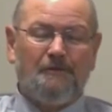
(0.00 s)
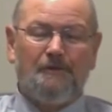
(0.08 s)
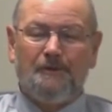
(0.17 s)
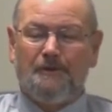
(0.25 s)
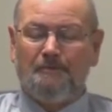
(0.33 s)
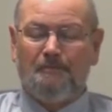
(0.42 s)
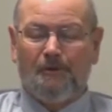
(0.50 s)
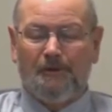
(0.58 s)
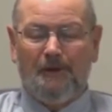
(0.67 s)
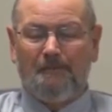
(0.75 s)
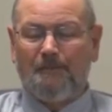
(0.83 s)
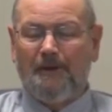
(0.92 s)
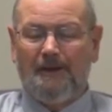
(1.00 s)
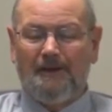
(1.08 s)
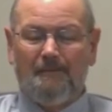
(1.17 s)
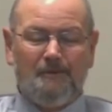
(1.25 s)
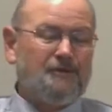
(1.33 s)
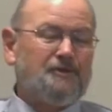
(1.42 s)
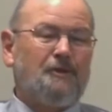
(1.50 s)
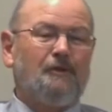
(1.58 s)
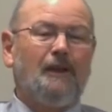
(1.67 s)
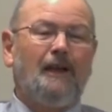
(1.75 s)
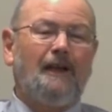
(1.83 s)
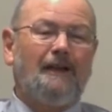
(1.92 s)
you could pull up images
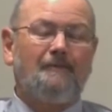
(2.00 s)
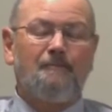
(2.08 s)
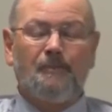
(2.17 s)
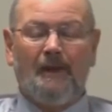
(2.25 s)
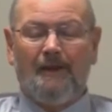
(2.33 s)
online